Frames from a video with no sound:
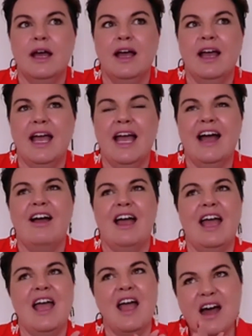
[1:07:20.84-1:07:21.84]
Our
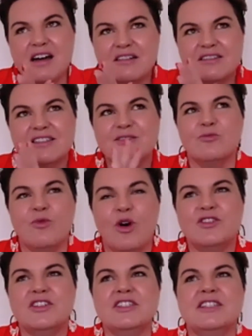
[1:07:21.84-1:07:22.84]
house,
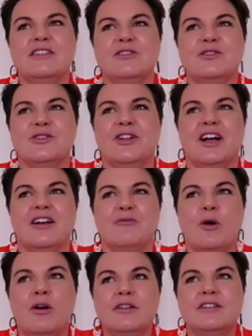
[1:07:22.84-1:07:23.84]
what does it look like?
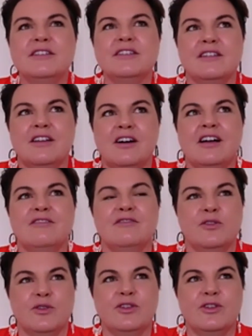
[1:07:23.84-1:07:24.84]
What does
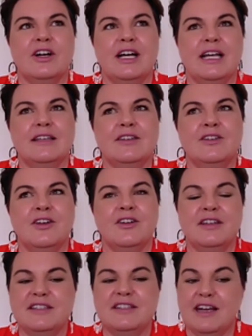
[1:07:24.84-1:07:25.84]
life look like? You
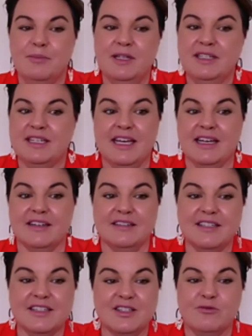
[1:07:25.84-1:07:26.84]
know, it's up and
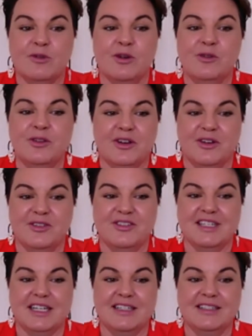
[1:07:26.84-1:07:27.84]
down. It's a roller
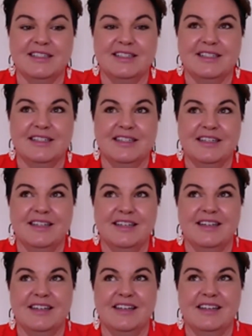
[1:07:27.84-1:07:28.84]
coaster.
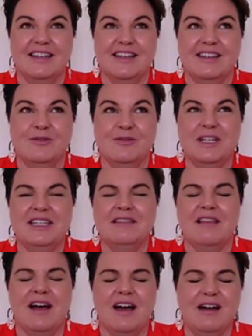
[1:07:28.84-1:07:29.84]
We
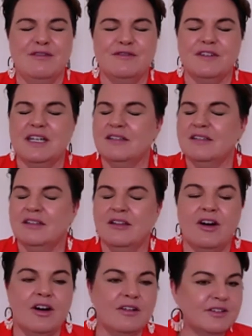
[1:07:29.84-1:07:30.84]
laugh a
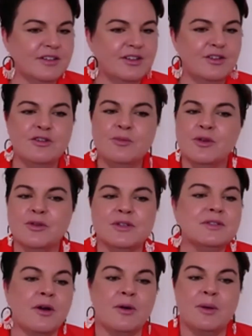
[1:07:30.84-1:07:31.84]
lot. Humour
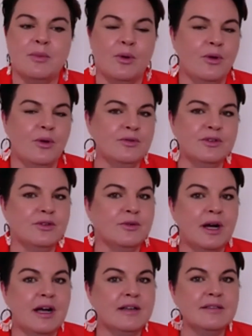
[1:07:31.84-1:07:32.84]
is so important to
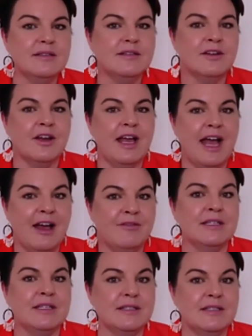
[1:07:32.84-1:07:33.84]
us, you know,
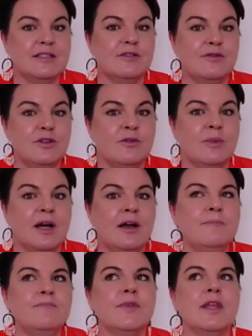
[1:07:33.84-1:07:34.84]
having a sense of
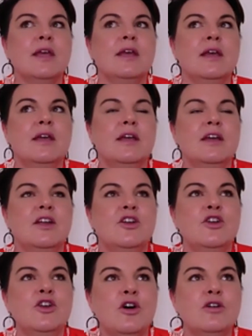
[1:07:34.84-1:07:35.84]
humour,
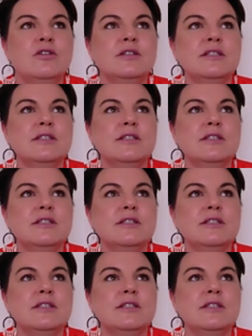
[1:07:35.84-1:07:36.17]
not